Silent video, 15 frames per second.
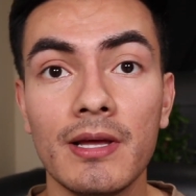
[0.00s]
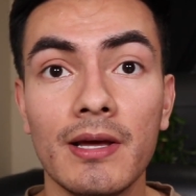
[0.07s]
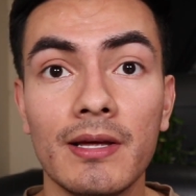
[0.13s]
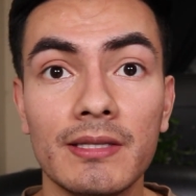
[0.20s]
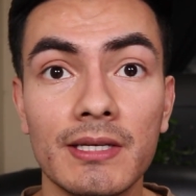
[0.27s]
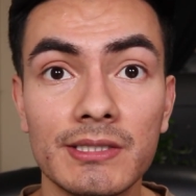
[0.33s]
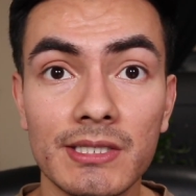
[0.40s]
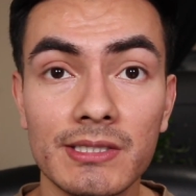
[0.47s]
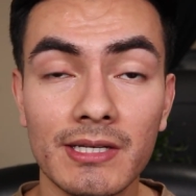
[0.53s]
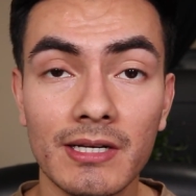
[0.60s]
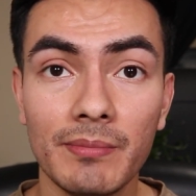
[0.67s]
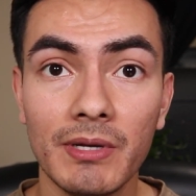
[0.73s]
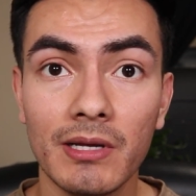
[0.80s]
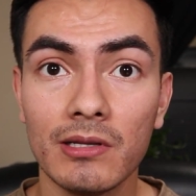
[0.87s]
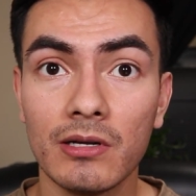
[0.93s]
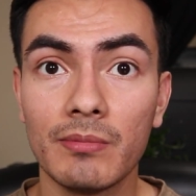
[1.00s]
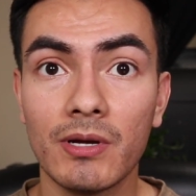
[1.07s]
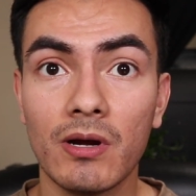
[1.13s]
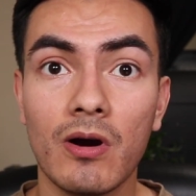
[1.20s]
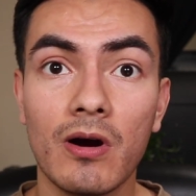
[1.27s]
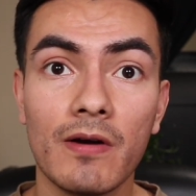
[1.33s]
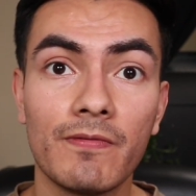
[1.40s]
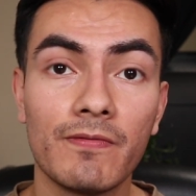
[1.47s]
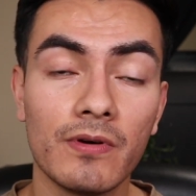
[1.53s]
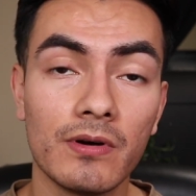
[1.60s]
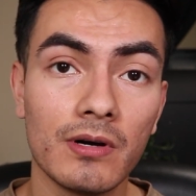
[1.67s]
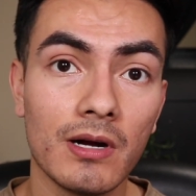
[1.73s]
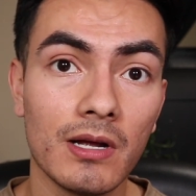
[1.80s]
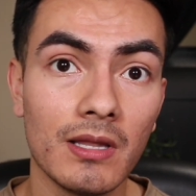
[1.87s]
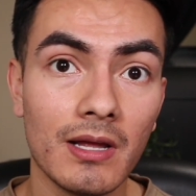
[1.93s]
This is gonna be a little bit hard for
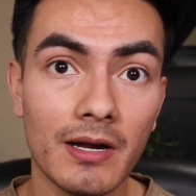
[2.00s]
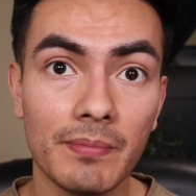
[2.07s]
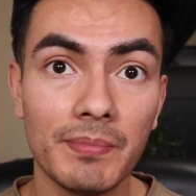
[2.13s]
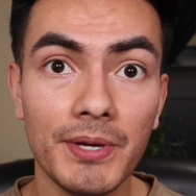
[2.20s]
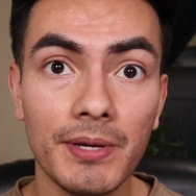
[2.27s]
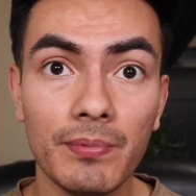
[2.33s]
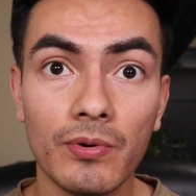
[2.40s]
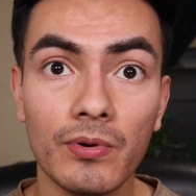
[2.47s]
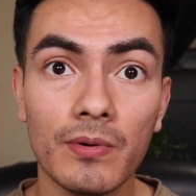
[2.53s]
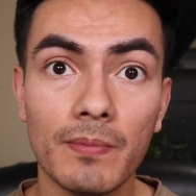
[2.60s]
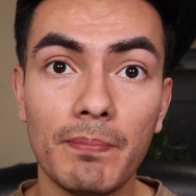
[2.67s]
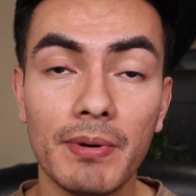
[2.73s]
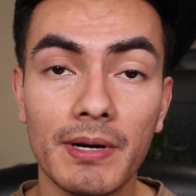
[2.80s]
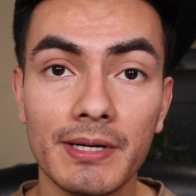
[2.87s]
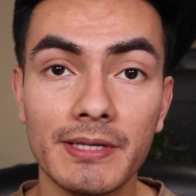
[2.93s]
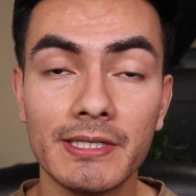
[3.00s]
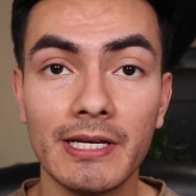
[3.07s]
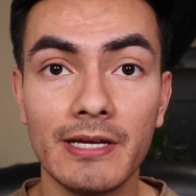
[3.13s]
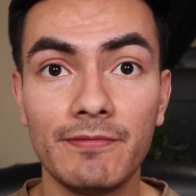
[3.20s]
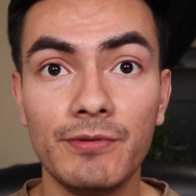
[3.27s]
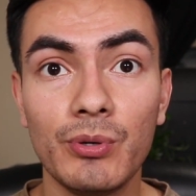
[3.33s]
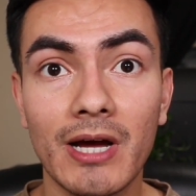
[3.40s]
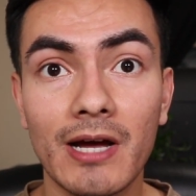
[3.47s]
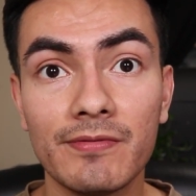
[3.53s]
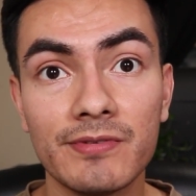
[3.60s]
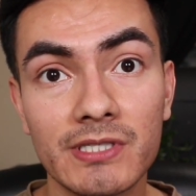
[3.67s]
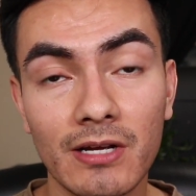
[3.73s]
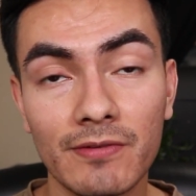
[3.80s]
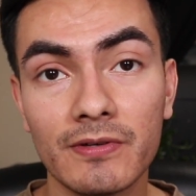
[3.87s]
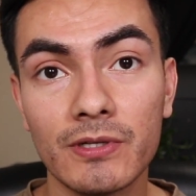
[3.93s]
a lot of people, but if you have
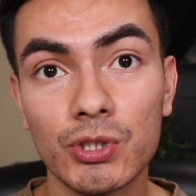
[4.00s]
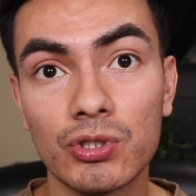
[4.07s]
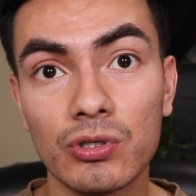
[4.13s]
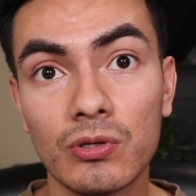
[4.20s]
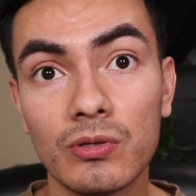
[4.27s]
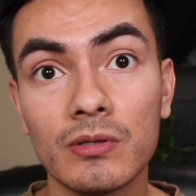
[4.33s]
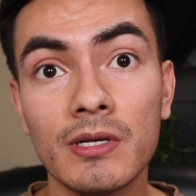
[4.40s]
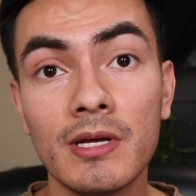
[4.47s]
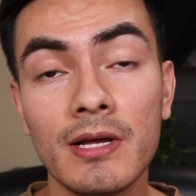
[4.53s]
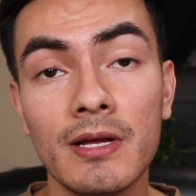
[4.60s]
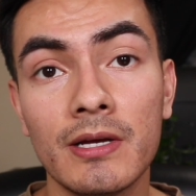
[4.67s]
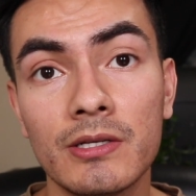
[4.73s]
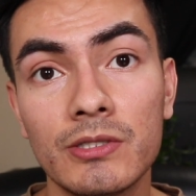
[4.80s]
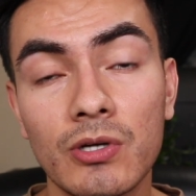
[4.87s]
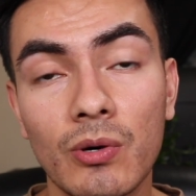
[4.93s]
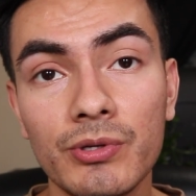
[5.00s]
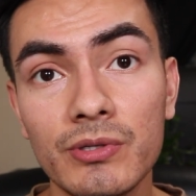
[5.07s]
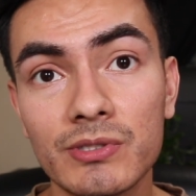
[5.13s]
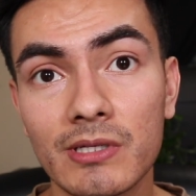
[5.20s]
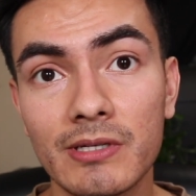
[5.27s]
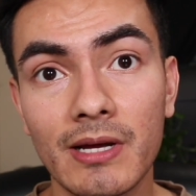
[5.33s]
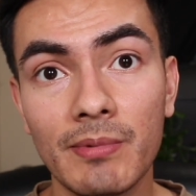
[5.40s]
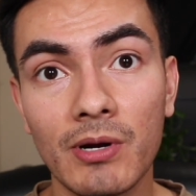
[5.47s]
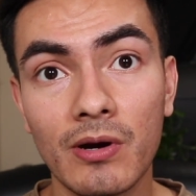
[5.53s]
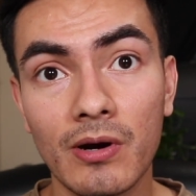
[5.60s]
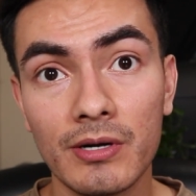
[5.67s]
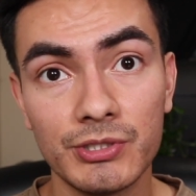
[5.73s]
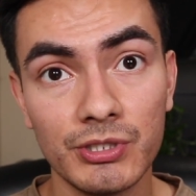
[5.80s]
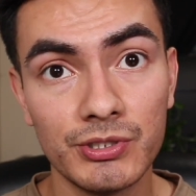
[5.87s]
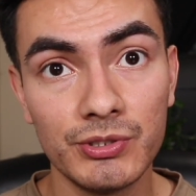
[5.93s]
self-control, don't use a debit
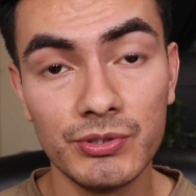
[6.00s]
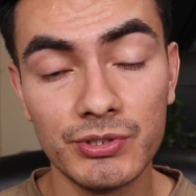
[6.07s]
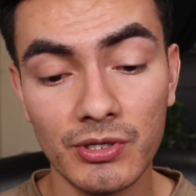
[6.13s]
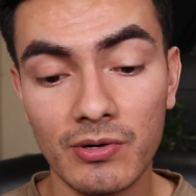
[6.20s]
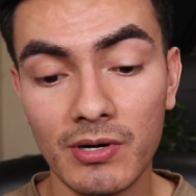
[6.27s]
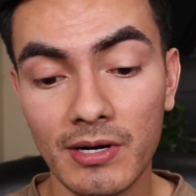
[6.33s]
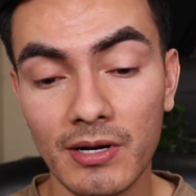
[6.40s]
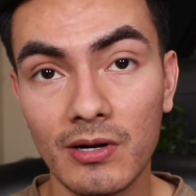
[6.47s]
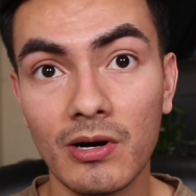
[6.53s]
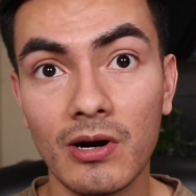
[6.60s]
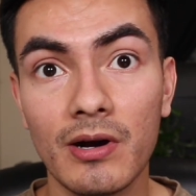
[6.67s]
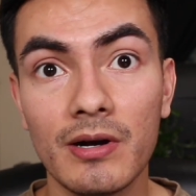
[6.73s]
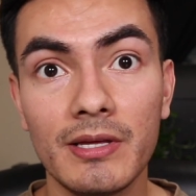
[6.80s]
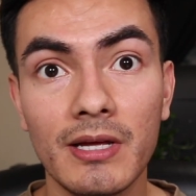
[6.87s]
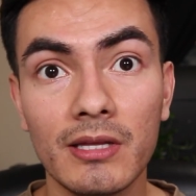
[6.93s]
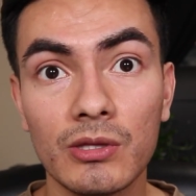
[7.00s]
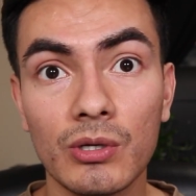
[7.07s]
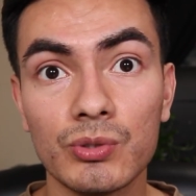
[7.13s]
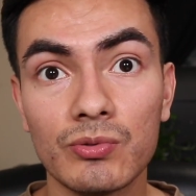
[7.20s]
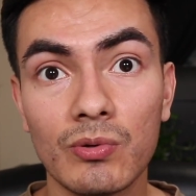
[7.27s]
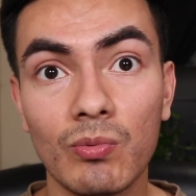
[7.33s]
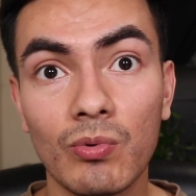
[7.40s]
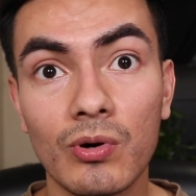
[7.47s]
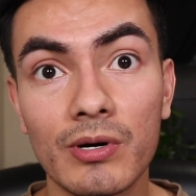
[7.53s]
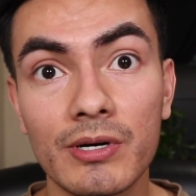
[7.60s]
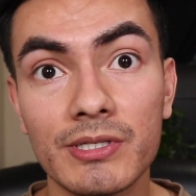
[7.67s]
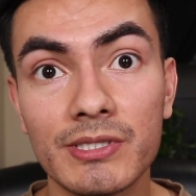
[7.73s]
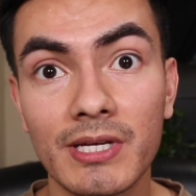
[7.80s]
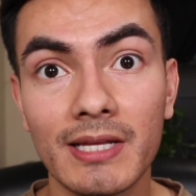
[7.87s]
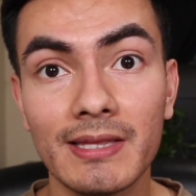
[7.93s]
card, just use your credit card, get those
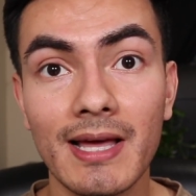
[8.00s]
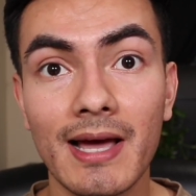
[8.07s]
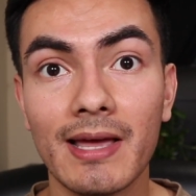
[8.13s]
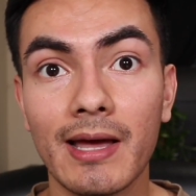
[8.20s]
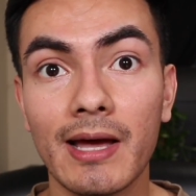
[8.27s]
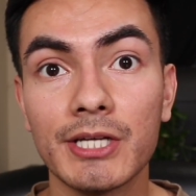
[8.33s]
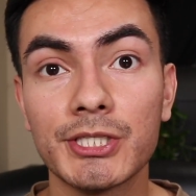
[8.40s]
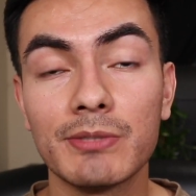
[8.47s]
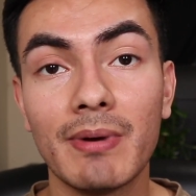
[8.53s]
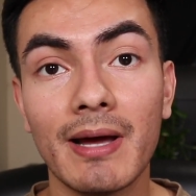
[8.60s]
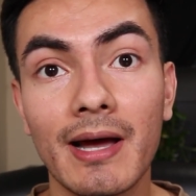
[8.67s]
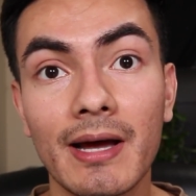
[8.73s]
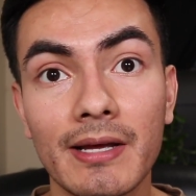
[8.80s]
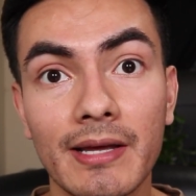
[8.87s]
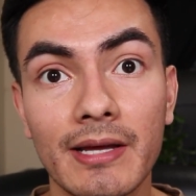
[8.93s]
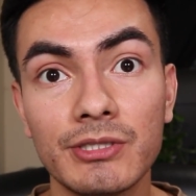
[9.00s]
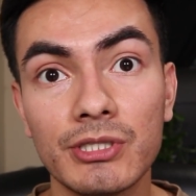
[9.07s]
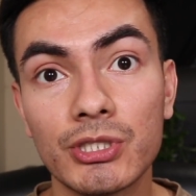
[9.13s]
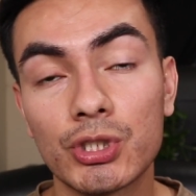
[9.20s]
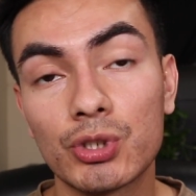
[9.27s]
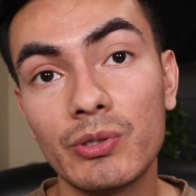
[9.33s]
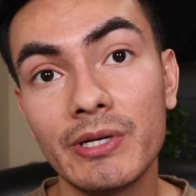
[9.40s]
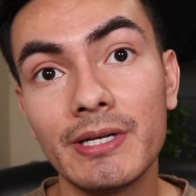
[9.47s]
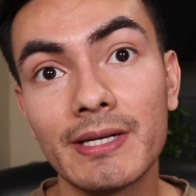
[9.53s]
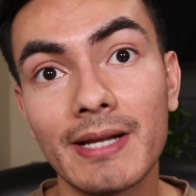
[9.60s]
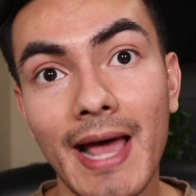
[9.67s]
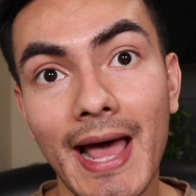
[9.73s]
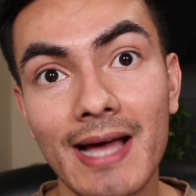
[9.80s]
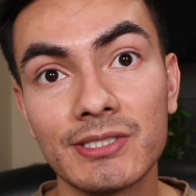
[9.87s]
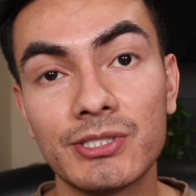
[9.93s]
rewards, get that cash back, and just treat it
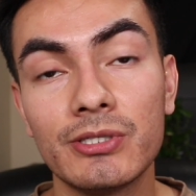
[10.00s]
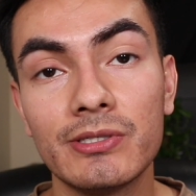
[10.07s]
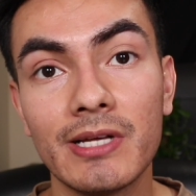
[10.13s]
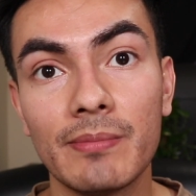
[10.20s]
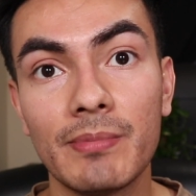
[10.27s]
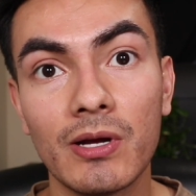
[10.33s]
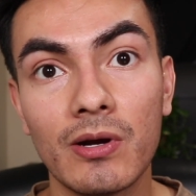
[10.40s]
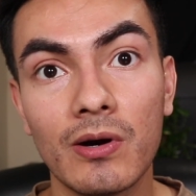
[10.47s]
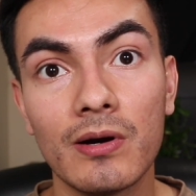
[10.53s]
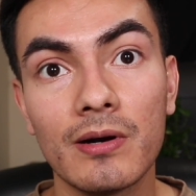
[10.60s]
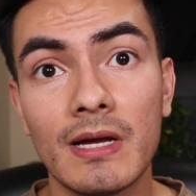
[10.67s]
as your debit card.